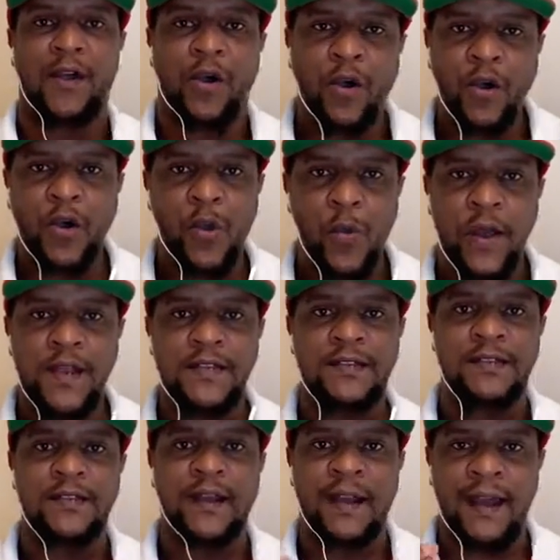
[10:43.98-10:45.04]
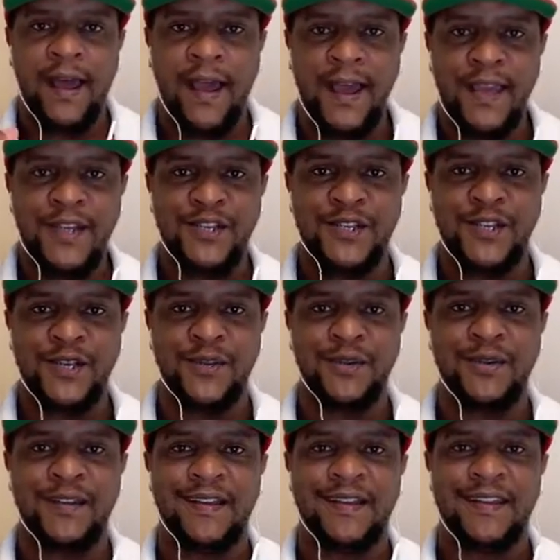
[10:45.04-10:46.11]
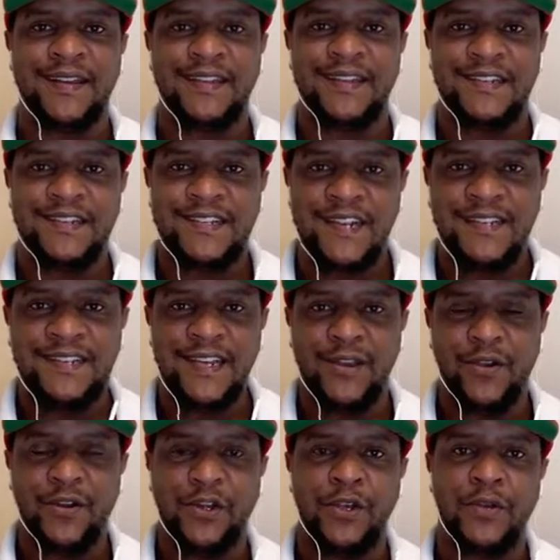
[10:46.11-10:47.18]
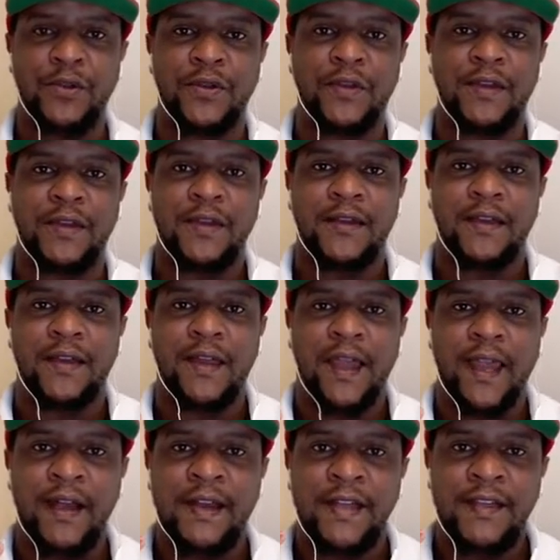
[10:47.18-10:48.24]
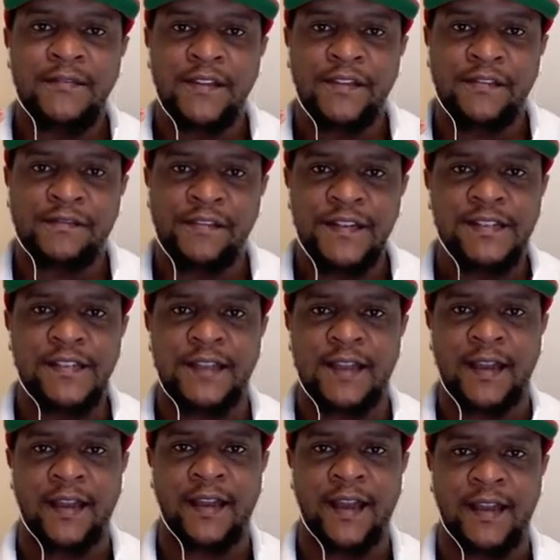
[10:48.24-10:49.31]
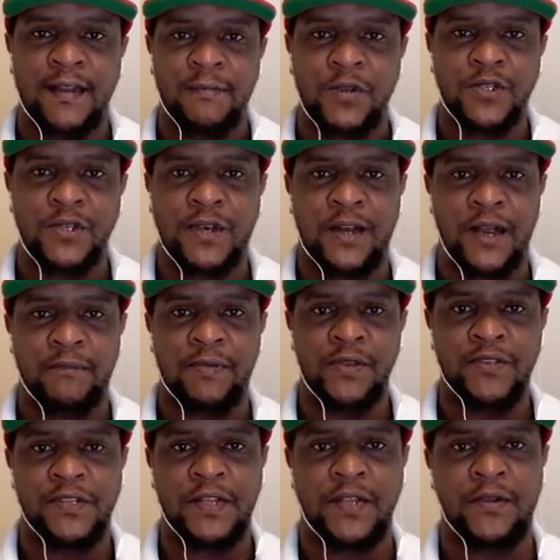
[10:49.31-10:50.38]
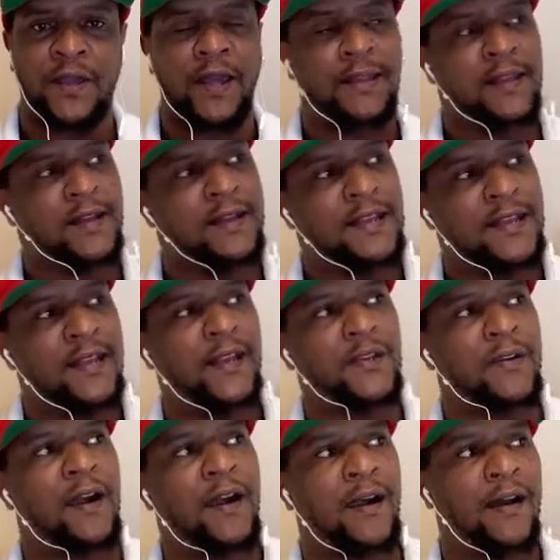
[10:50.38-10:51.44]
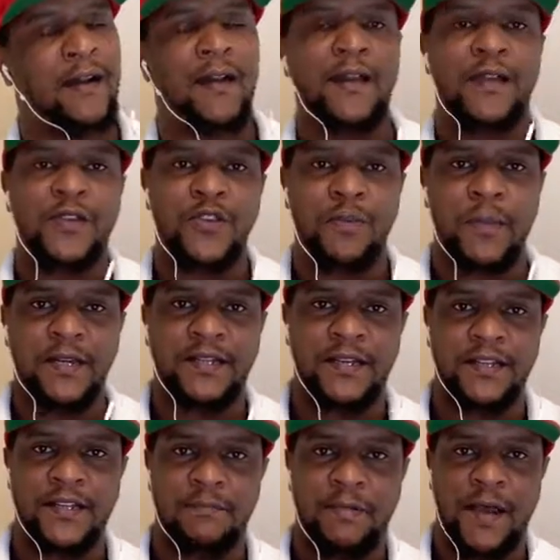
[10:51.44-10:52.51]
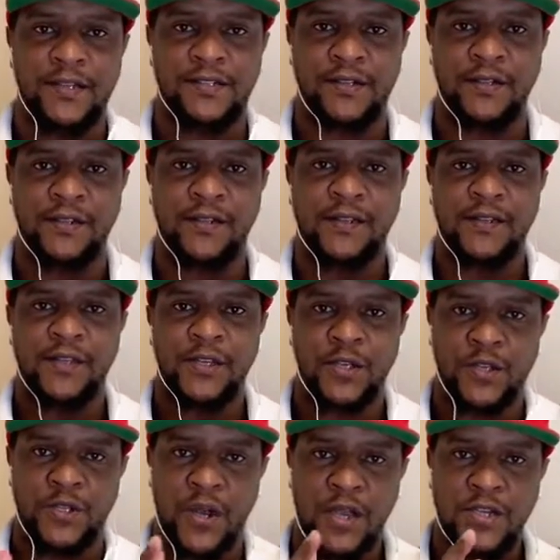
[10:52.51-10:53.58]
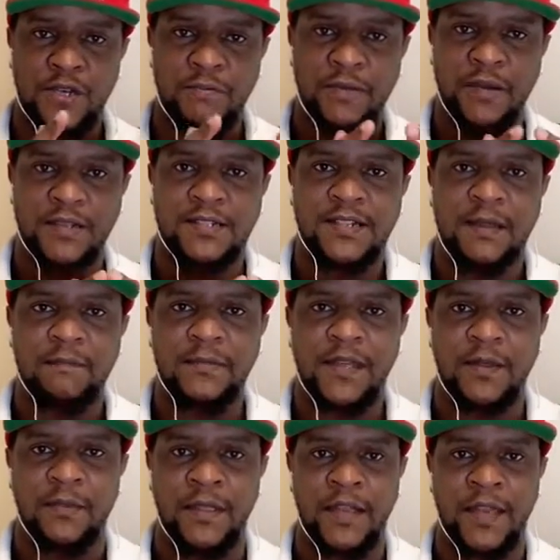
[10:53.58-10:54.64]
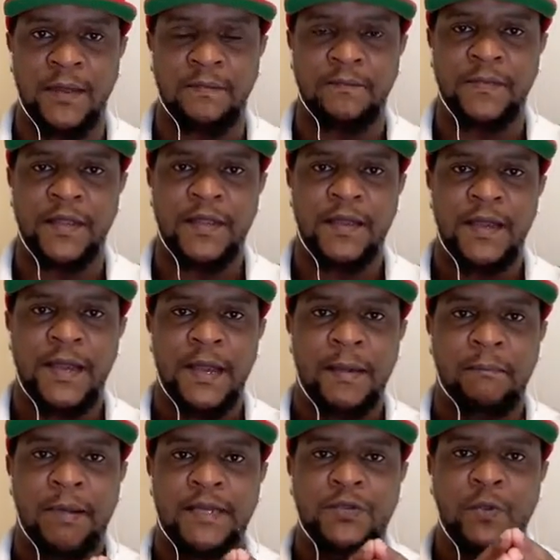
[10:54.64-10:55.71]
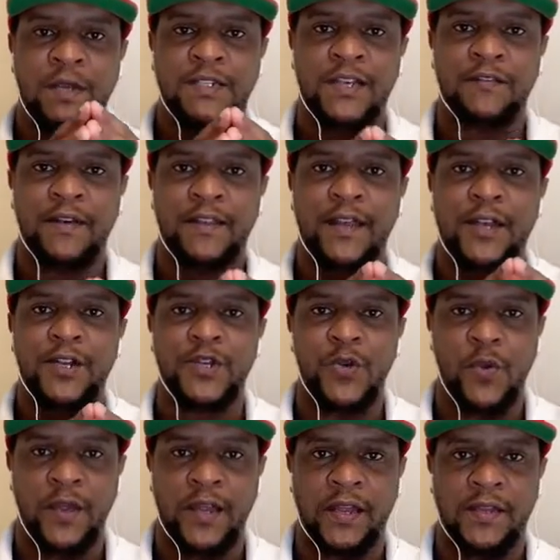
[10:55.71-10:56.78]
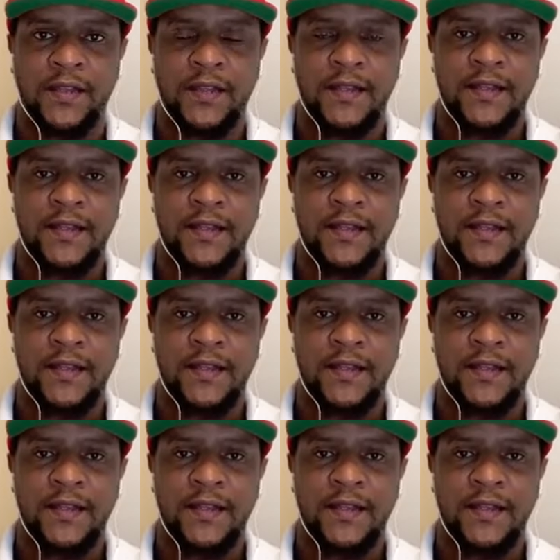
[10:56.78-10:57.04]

always lying to you, cheating on you, and even physically and emotionally abusing you. And then here you are, you meet another person, you're trying to build something with him, but whatever they are doing